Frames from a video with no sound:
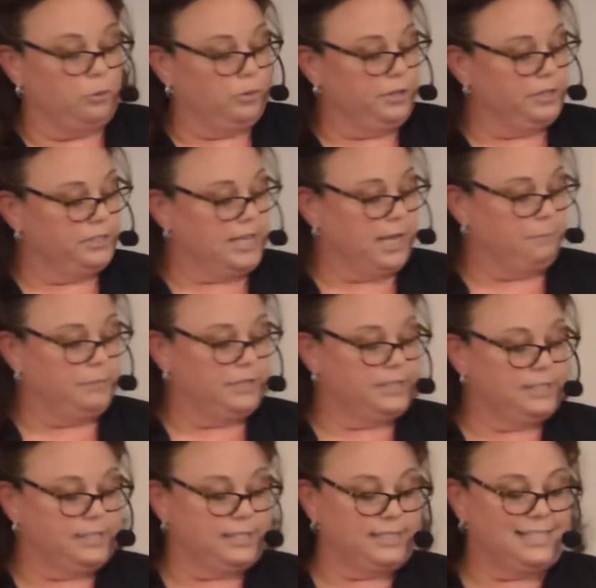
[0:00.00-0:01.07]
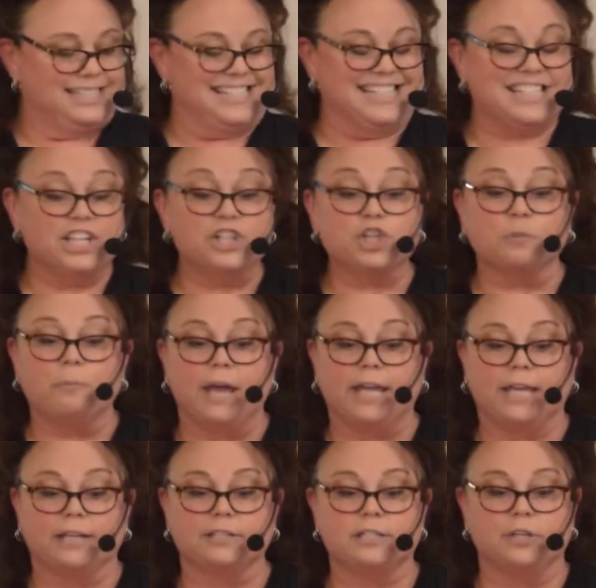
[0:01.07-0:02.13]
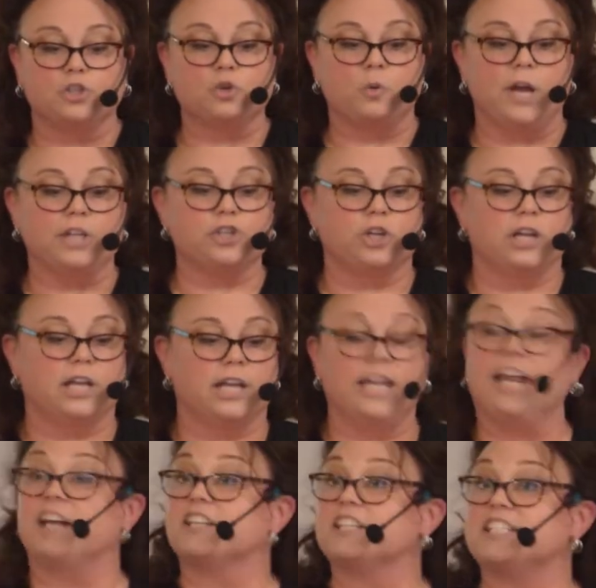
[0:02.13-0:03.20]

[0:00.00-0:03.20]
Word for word: through the same decision-making situation and get out of